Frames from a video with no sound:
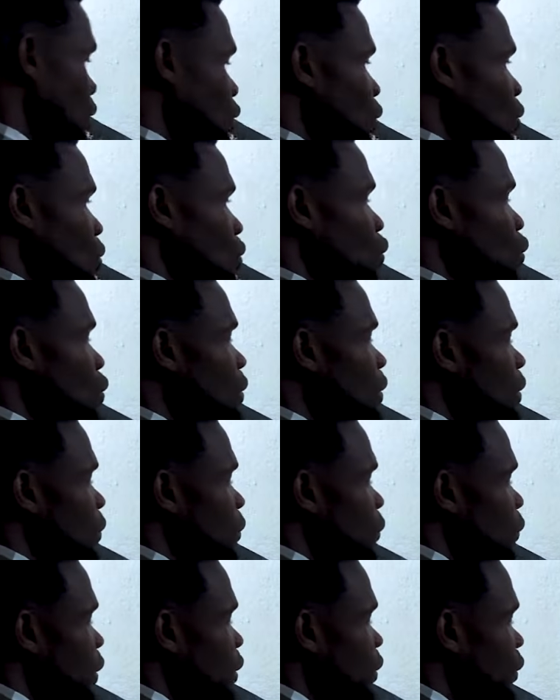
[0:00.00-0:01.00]
So just
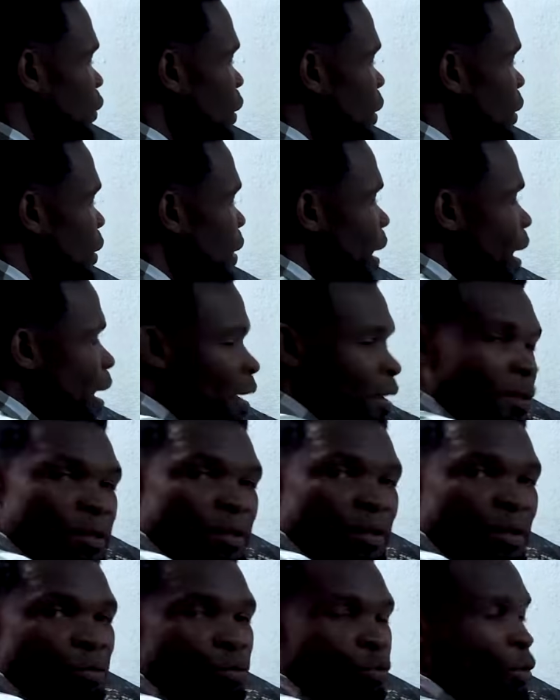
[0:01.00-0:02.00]
differentiate
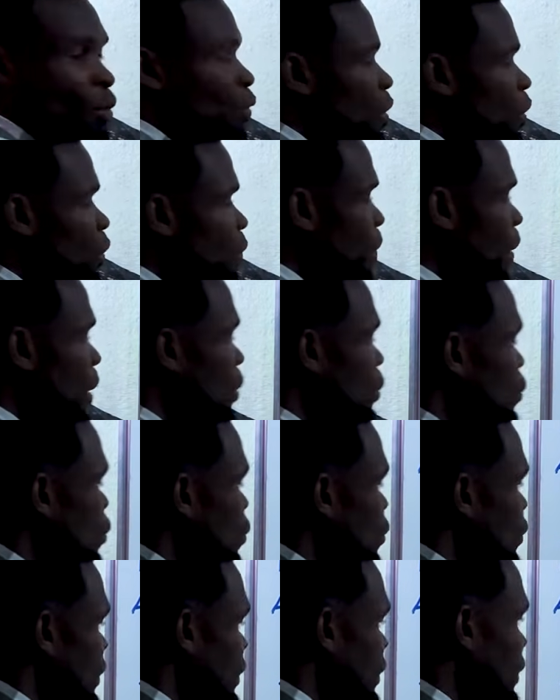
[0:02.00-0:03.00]
x with respect
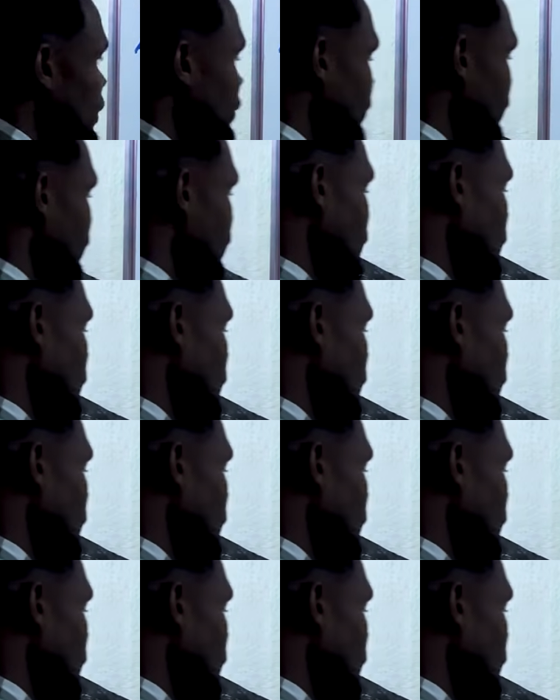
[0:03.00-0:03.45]
to t.